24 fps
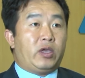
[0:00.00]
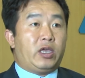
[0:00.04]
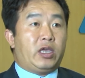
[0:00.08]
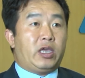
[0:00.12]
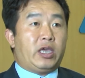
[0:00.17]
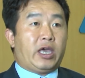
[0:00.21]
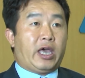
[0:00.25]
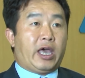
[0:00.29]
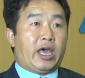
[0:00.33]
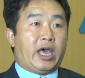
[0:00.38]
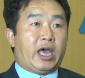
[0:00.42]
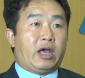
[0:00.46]

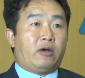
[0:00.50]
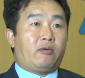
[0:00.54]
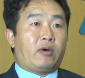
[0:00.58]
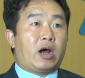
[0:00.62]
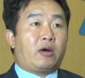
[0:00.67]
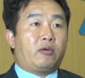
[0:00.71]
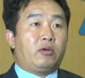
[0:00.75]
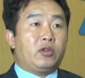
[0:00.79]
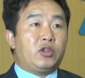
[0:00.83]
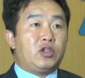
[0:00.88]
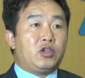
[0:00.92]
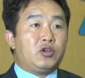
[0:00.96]
We have
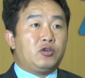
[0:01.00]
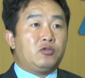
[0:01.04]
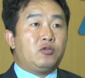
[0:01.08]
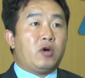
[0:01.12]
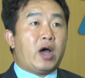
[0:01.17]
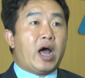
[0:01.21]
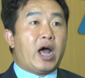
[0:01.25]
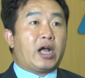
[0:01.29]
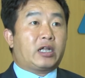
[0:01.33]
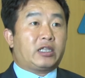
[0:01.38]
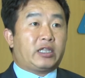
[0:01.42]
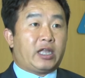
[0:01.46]
our new
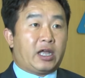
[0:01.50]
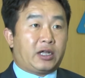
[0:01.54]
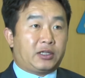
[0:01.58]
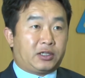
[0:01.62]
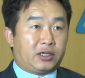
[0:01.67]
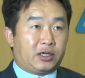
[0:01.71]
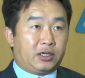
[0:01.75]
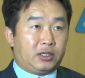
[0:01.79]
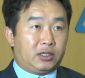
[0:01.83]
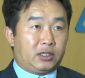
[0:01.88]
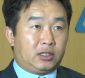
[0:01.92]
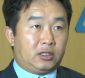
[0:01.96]

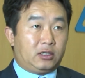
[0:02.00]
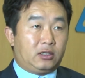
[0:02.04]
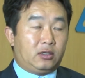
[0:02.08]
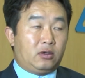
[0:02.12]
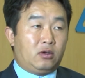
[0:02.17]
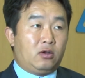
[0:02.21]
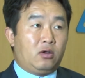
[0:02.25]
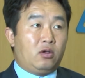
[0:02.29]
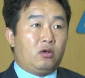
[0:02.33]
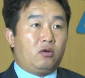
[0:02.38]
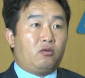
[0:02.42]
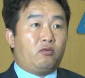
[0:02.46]
architectures,
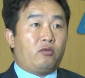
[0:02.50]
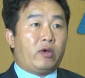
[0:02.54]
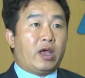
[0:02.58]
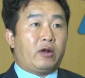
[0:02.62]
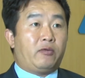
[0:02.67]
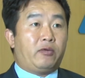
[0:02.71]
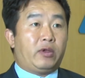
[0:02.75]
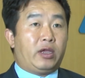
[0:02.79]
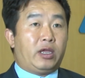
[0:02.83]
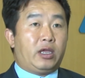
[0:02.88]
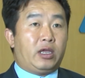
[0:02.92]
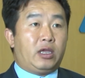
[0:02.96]

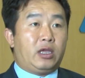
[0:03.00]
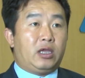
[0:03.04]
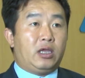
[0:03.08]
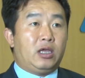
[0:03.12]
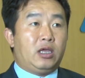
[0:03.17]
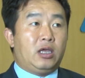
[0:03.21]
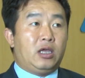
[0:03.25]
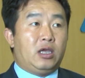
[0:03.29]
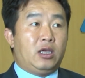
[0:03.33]
very